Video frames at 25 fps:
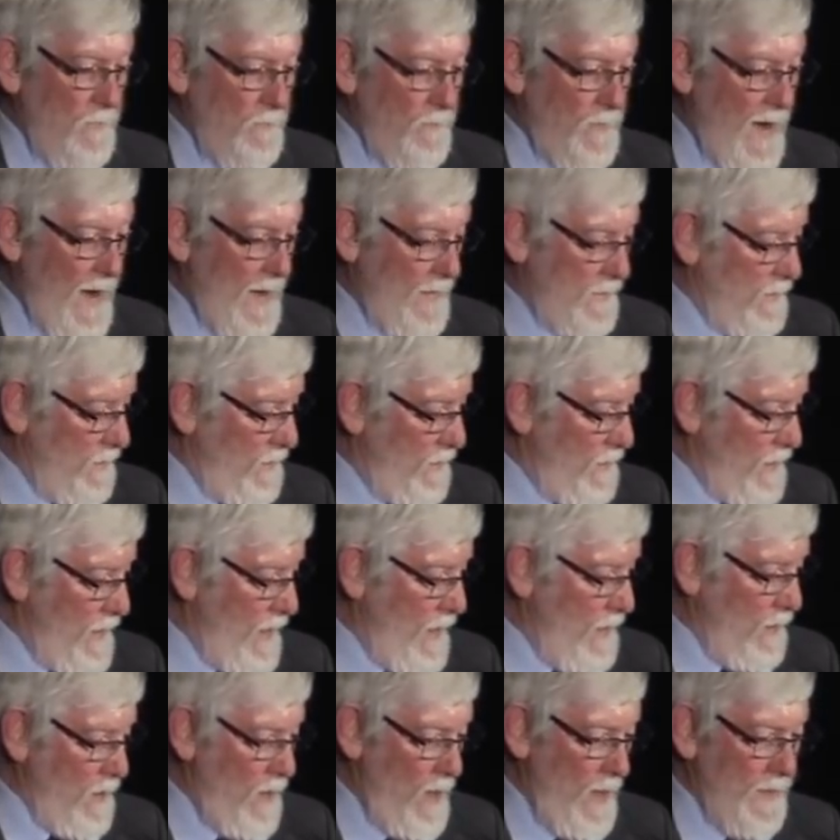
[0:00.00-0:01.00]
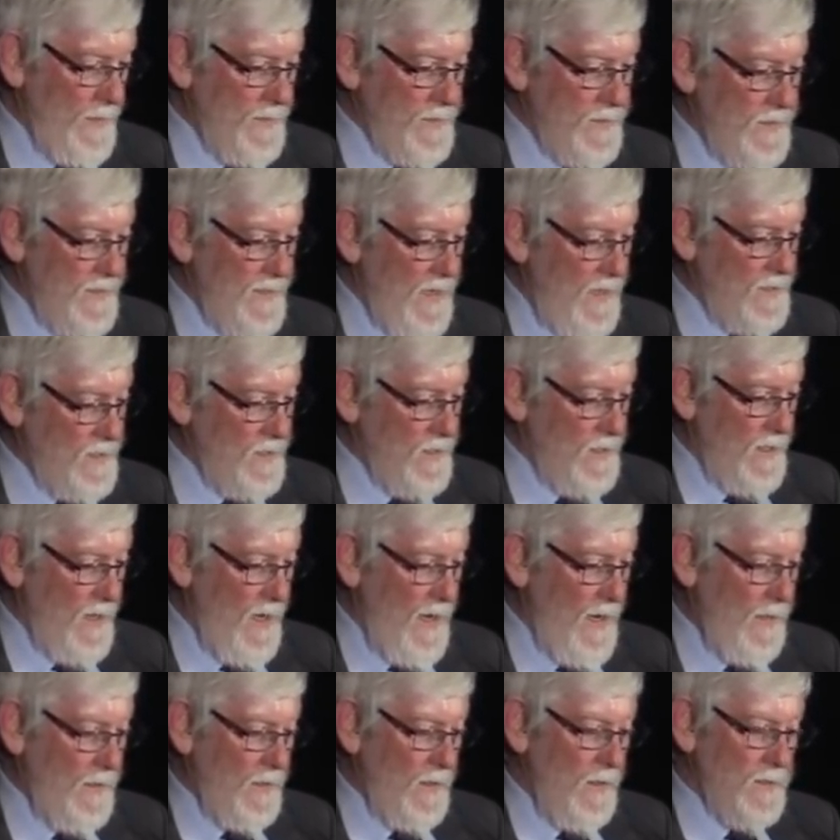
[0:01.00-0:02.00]
compacted clay liners
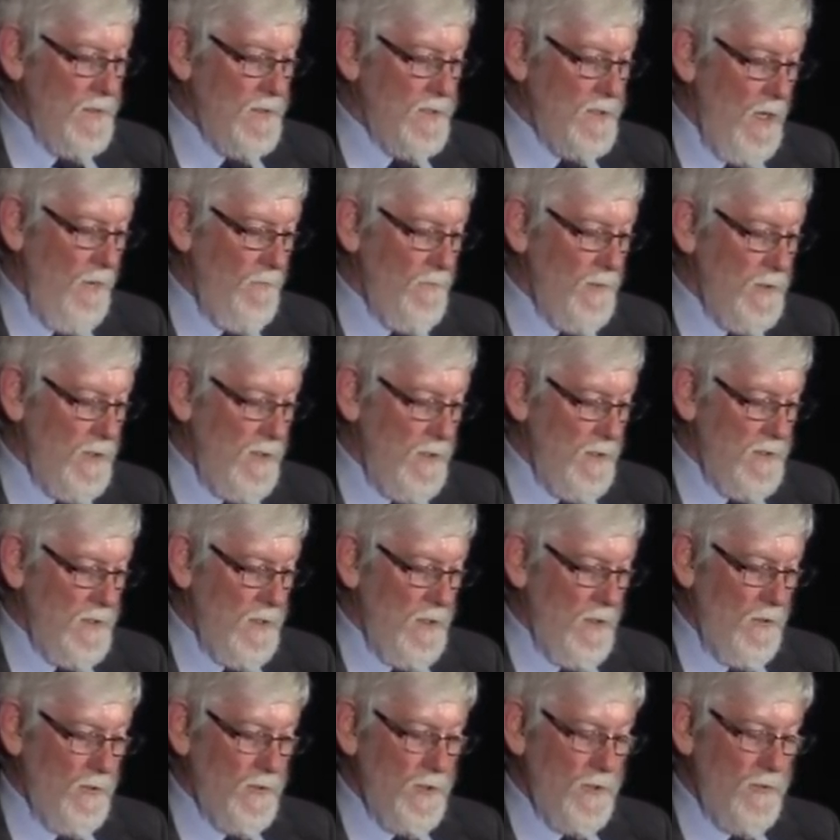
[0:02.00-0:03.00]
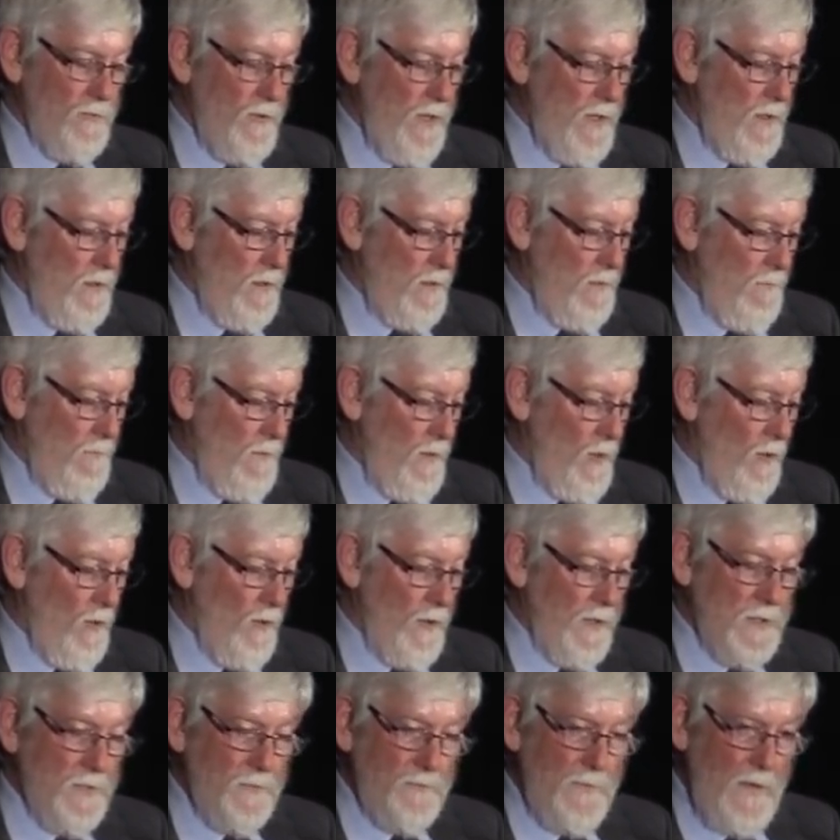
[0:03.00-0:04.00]
desiccate and some GCLs shrink
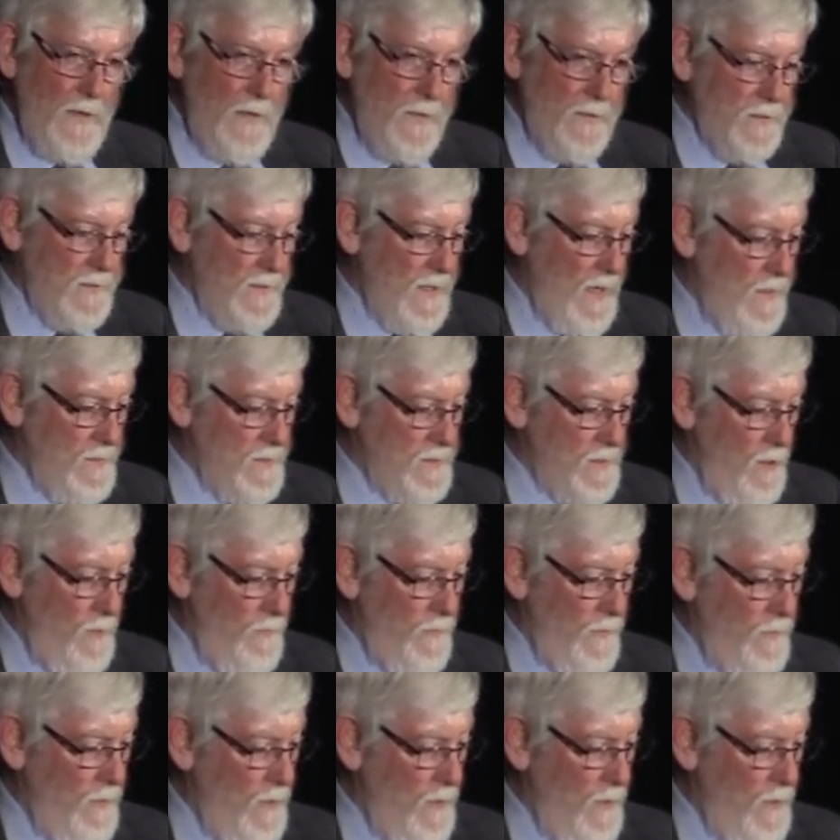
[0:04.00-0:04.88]
or experience downslope